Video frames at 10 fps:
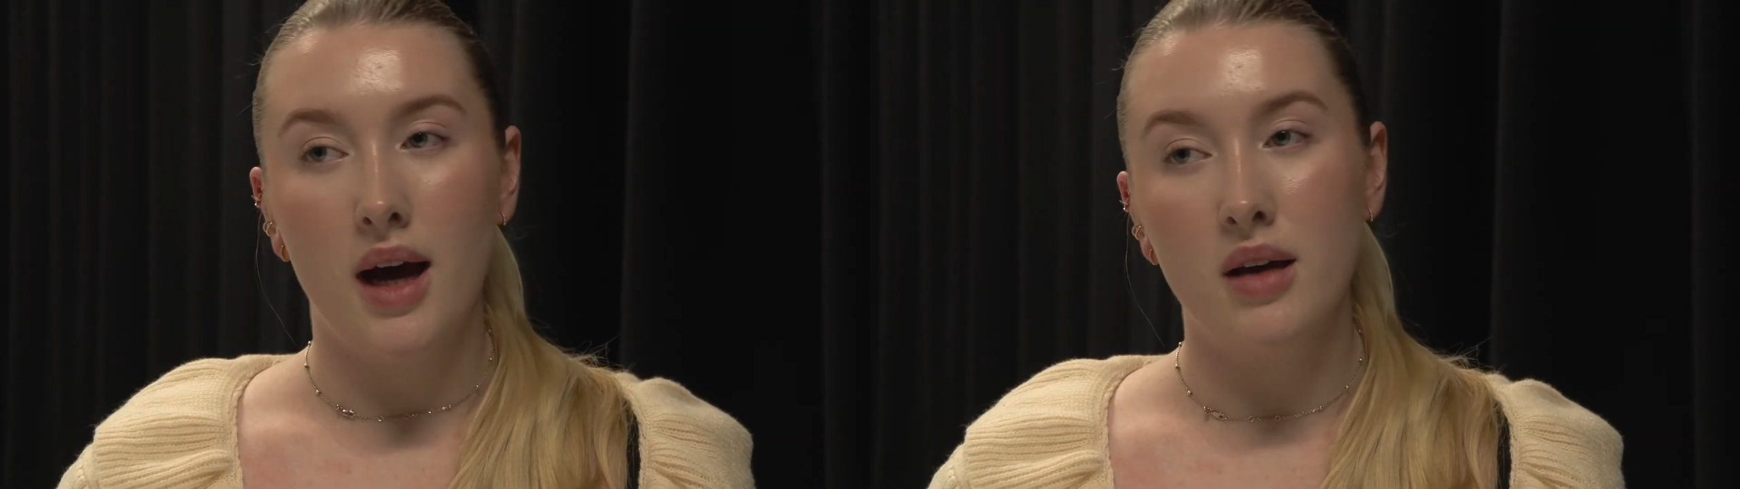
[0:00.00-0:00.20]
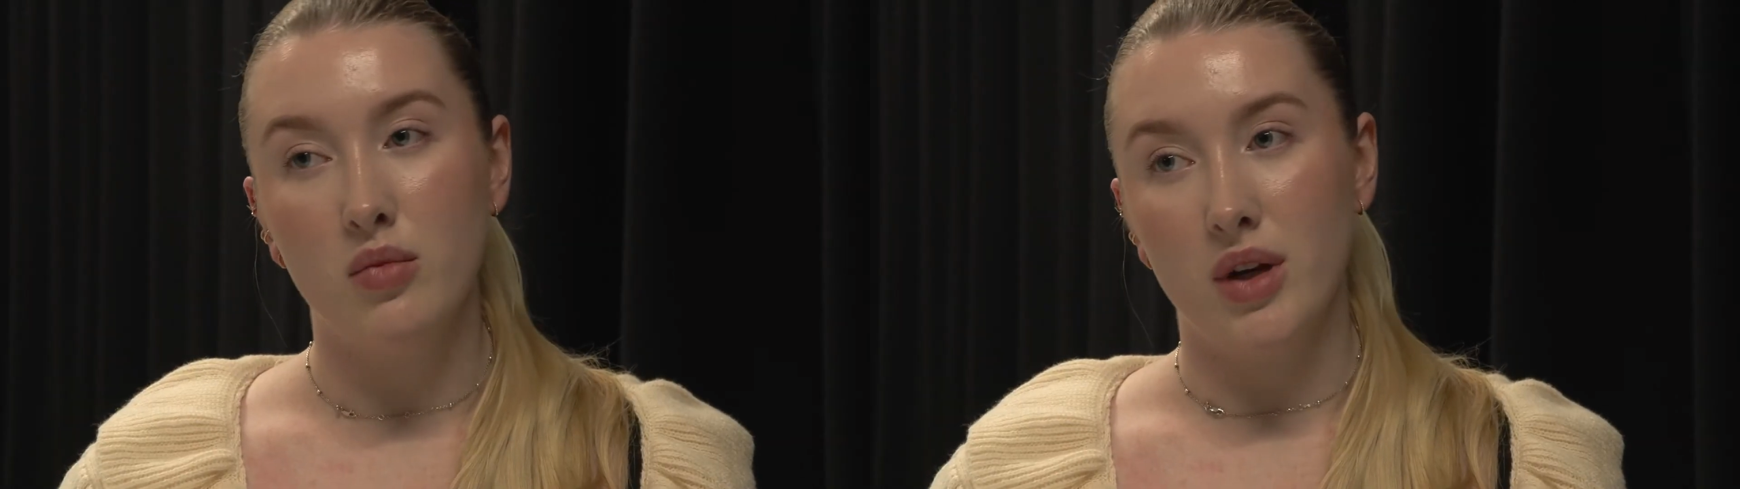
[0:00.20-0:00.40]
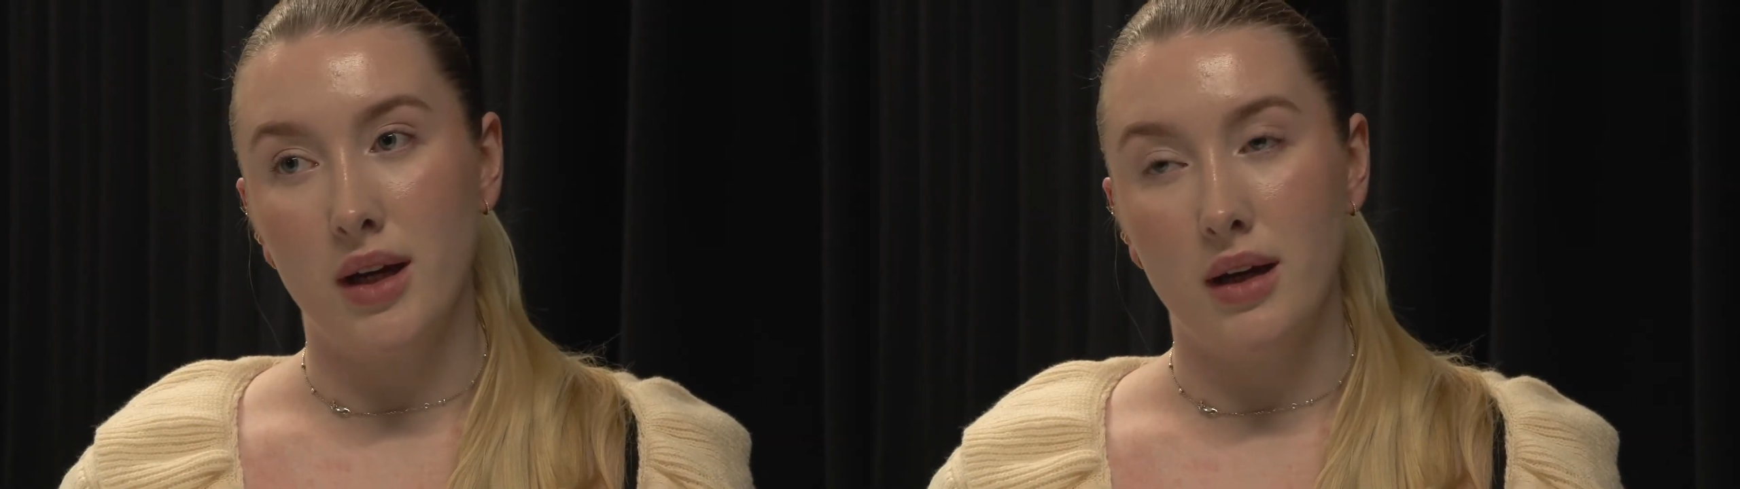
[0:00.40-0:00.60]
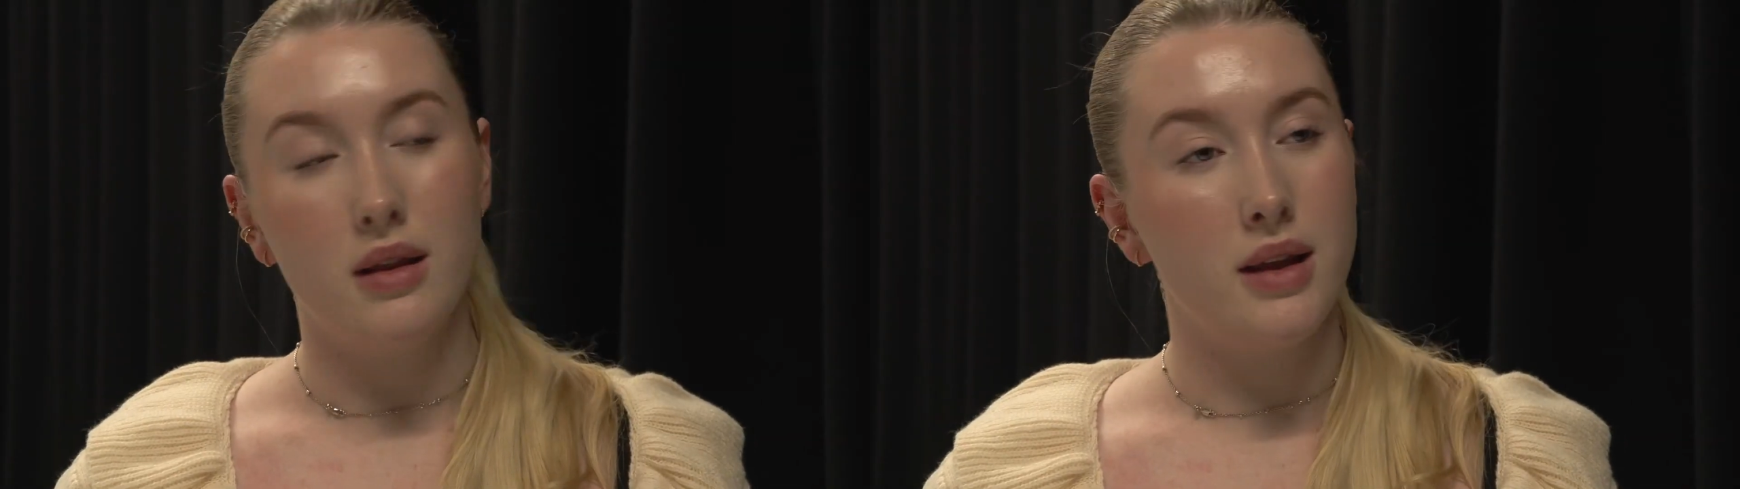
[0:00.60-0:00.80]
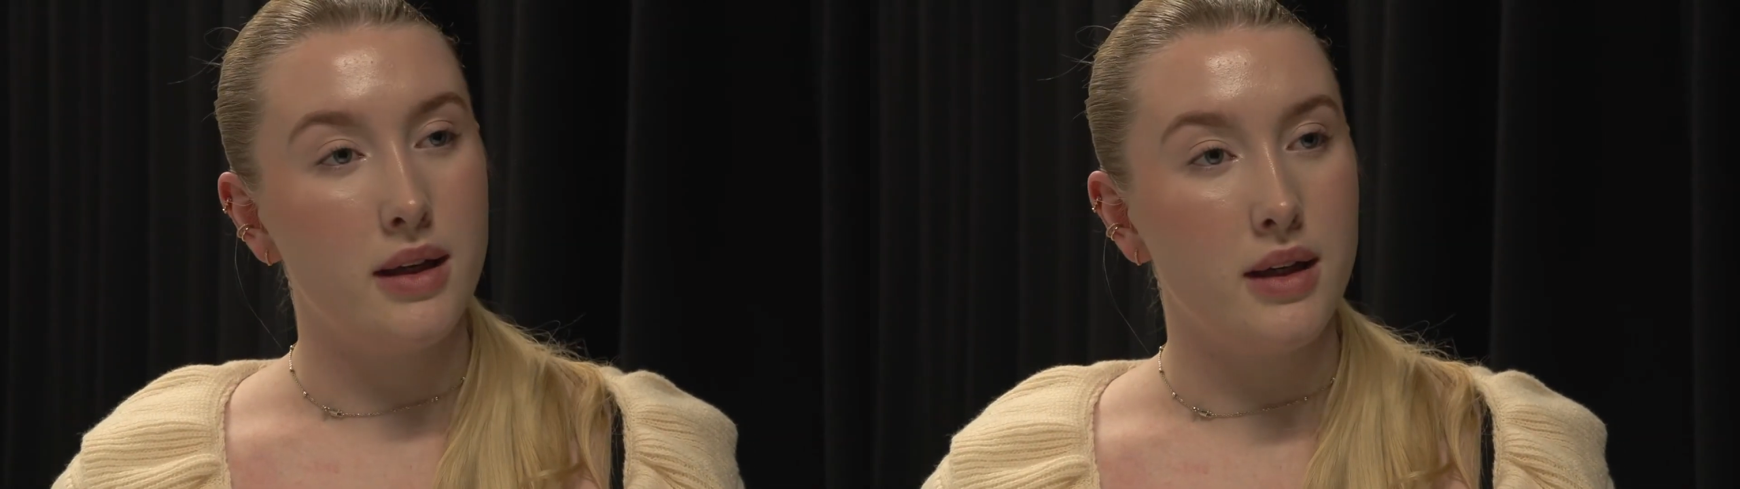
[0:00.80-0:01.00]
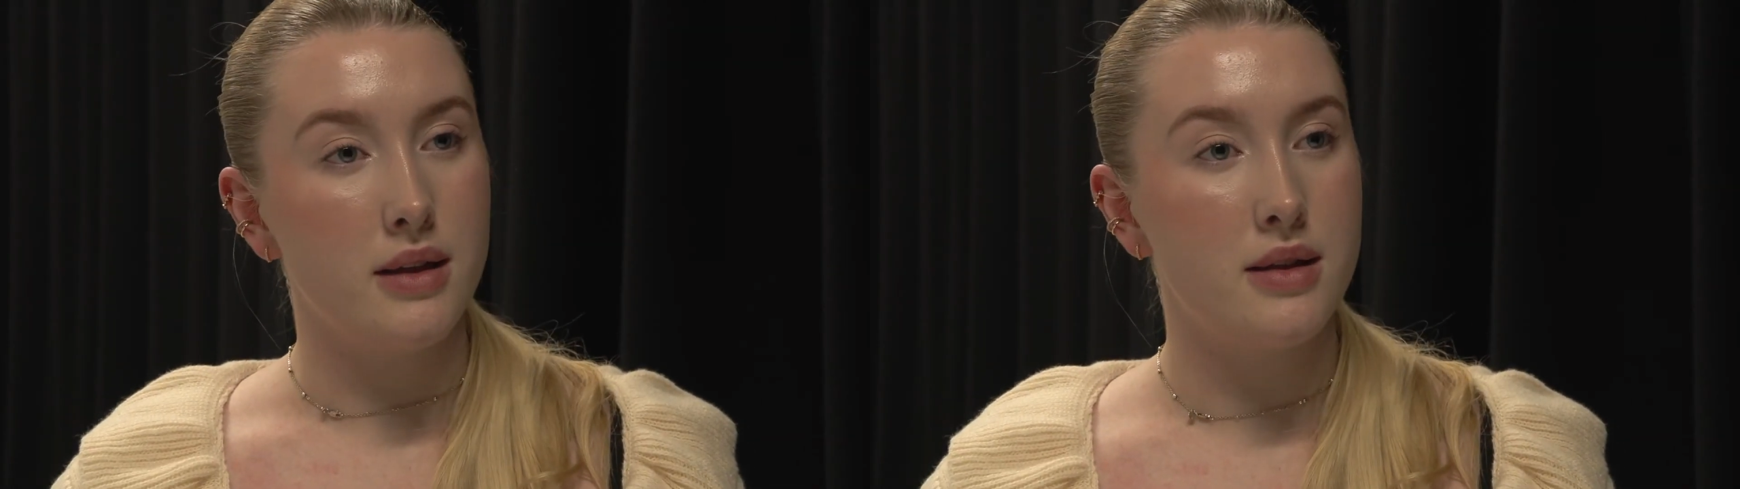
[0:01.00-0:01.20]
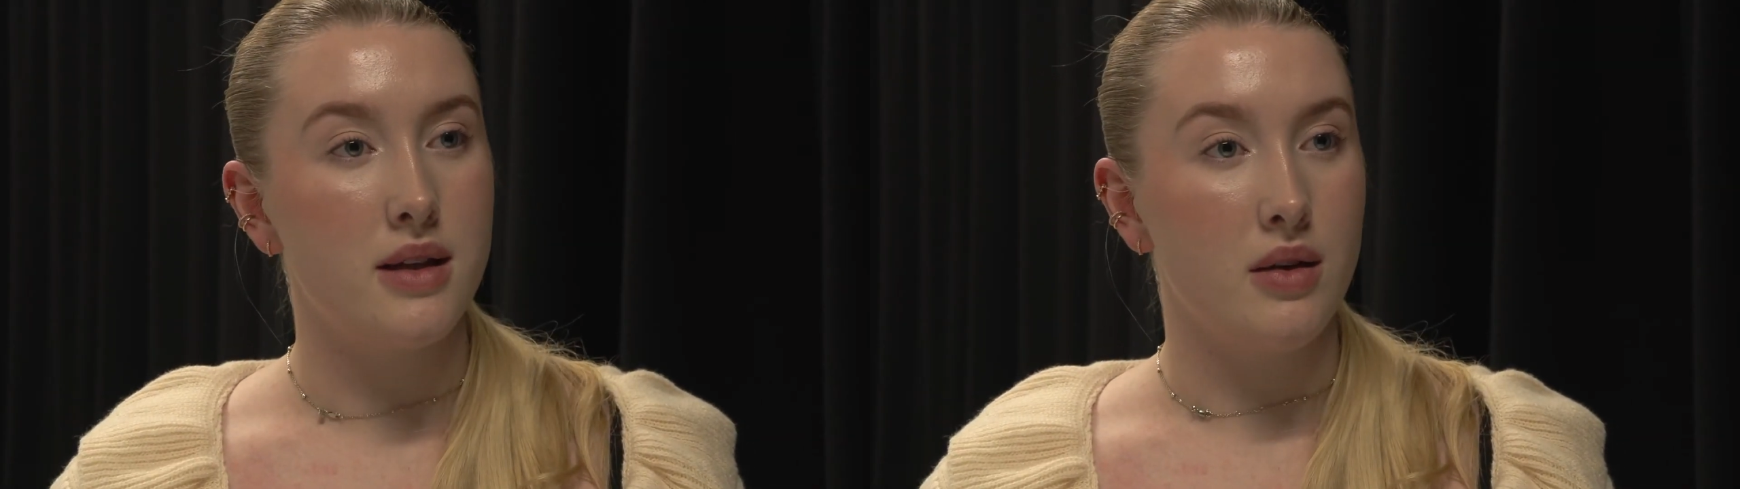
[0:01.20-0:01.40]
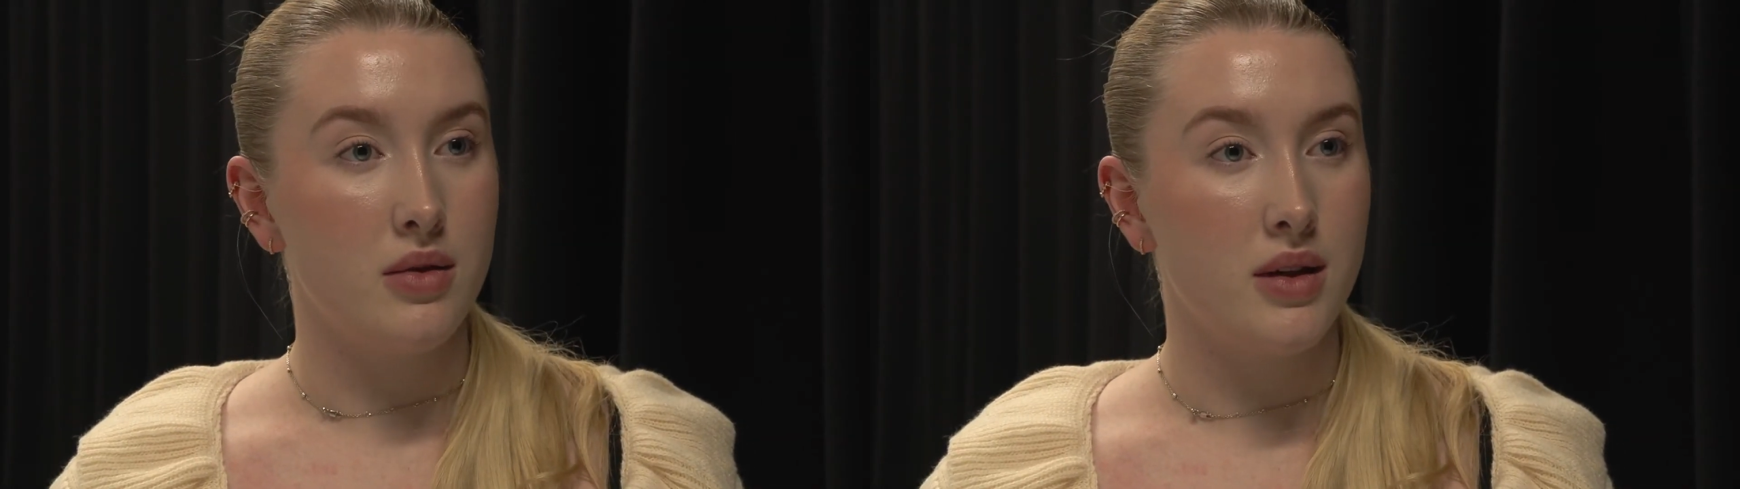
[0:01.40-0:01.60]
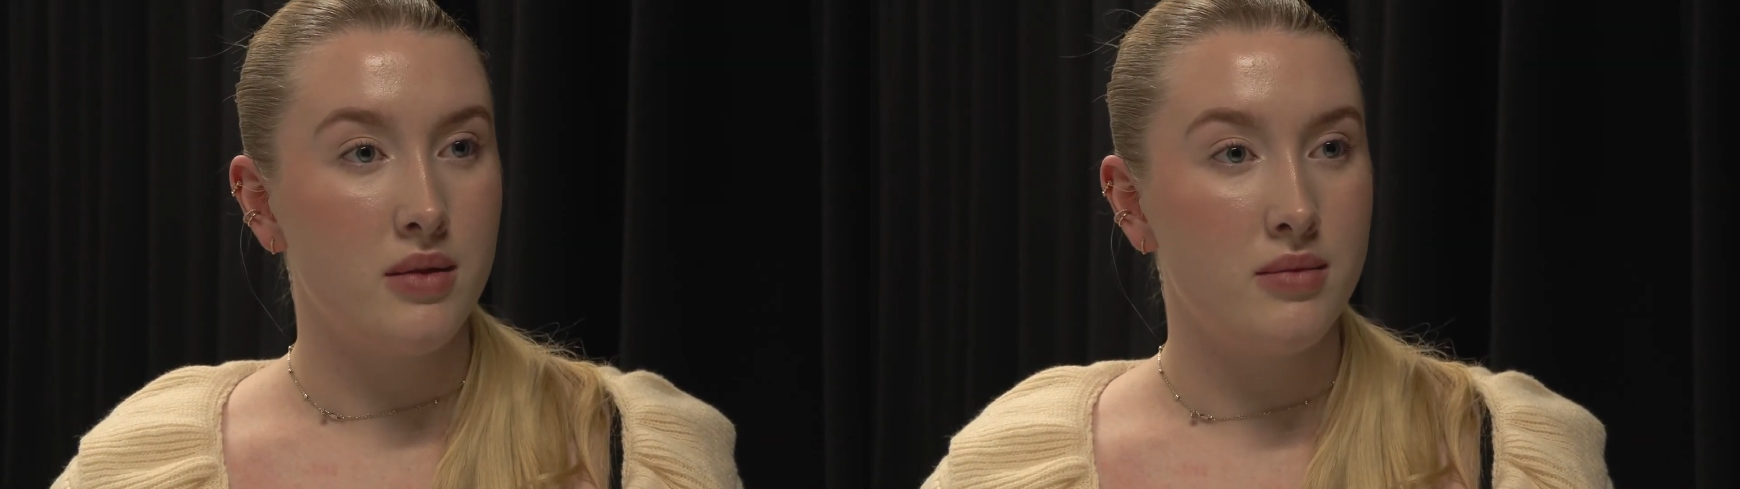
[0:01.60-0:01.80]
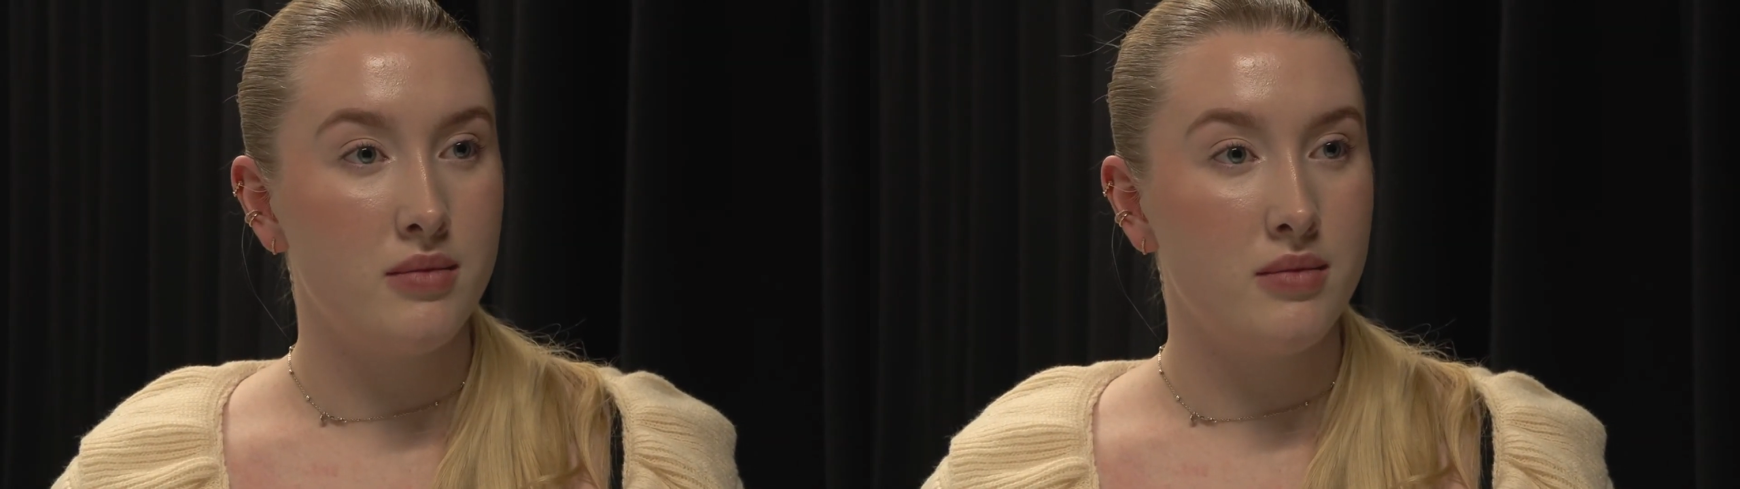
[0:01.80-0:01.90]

I am wearing Leonese silk,